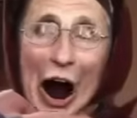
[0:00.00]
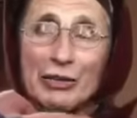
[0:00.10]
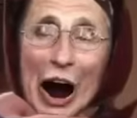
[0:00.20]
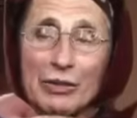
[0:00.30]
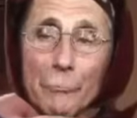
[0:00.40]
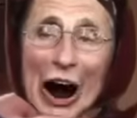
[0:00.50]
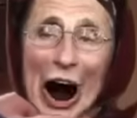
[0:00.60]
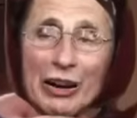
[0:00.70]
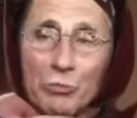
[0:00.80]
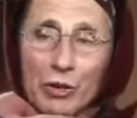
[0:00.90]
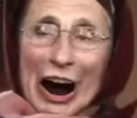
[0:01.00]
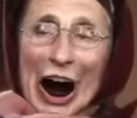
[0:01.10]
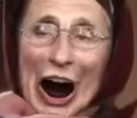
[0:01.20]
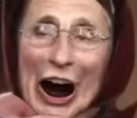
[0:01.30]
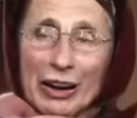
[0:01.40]
Another mask,
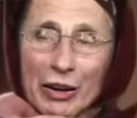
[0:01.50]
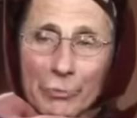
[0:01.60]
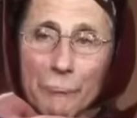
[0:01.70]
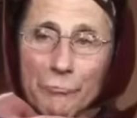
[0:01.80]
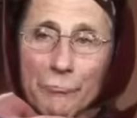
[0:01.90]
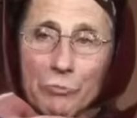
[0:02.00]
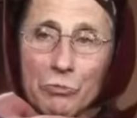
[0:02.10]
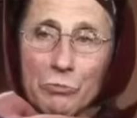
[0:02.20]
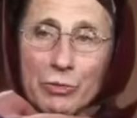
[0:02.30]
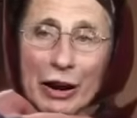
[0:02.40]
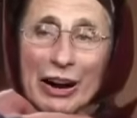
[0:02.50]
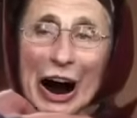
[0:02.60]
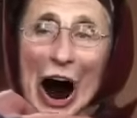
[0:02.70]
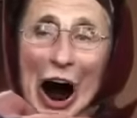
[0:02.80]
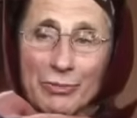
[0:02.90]
please. Another one?
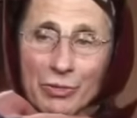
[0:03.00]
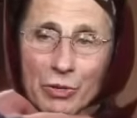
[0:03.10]
Yes.